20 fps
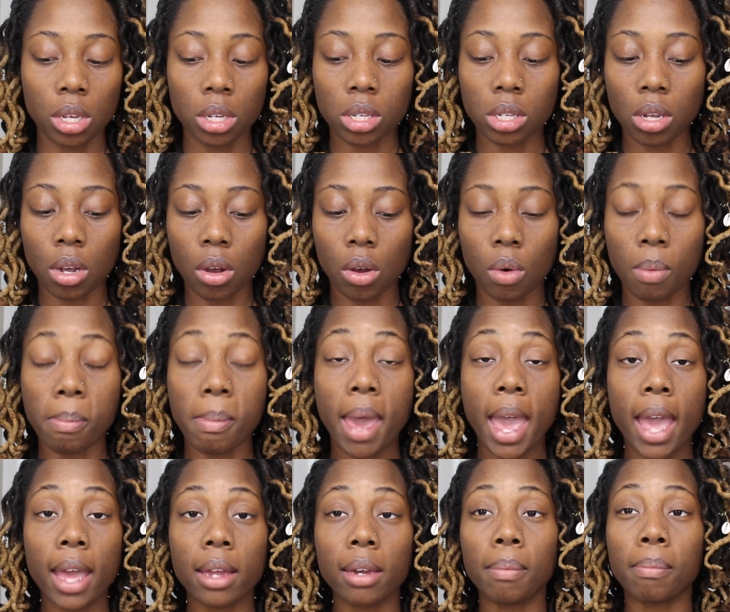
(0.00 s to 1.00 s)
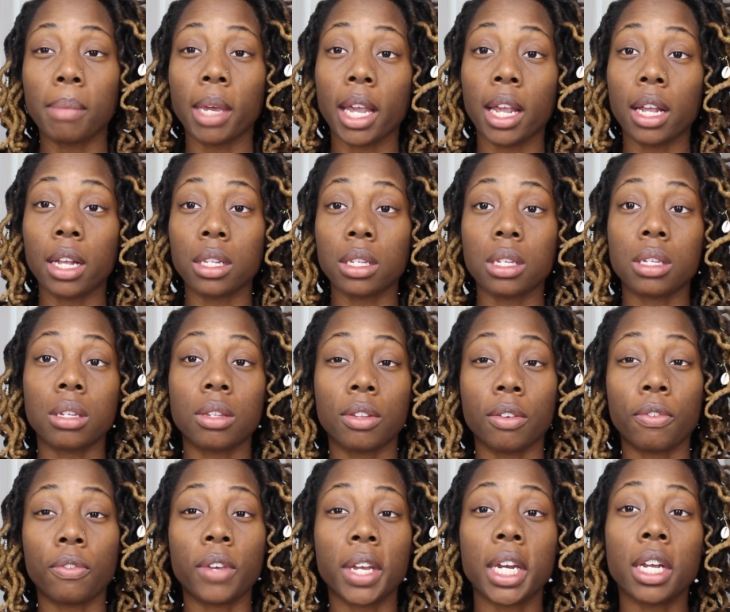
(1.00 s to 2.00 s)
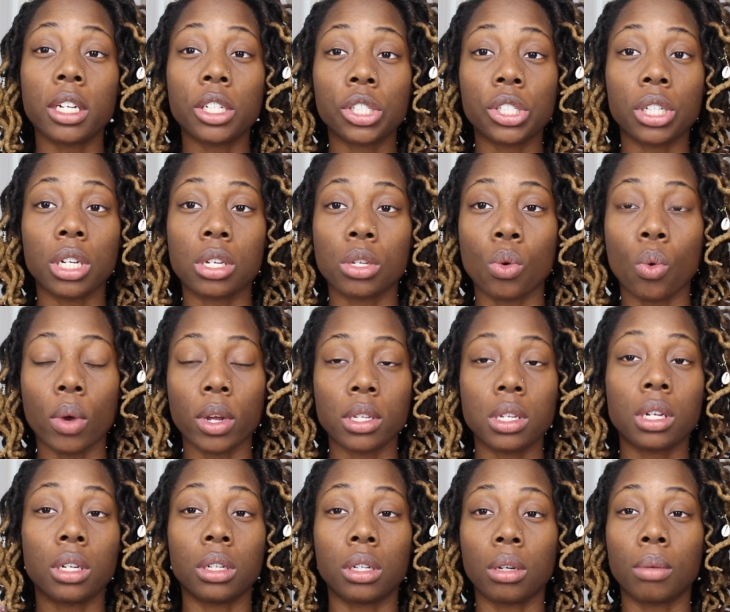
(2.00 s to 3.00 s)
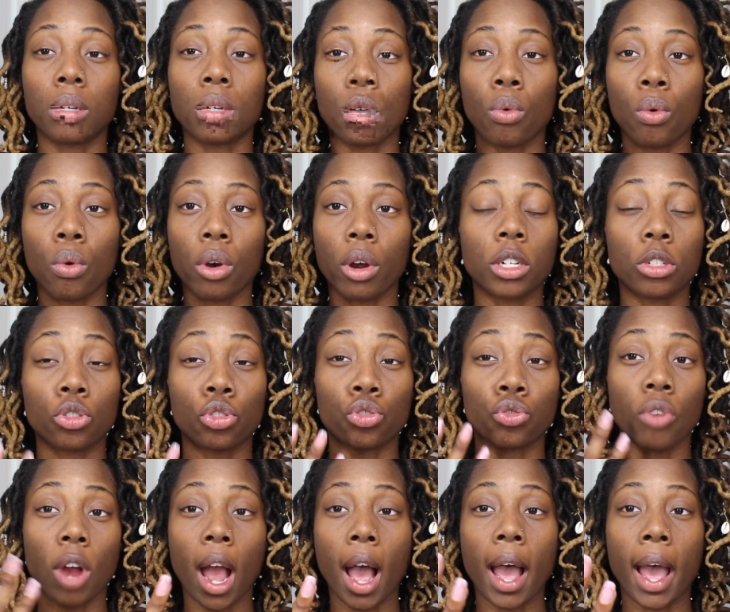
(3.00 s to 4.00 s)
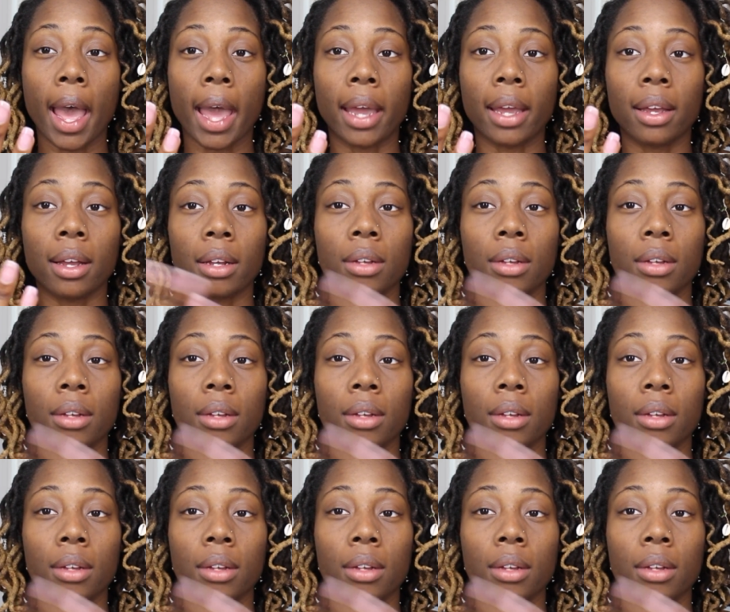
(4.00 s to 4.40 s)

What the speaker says: So matte means the finish is going to look more dry.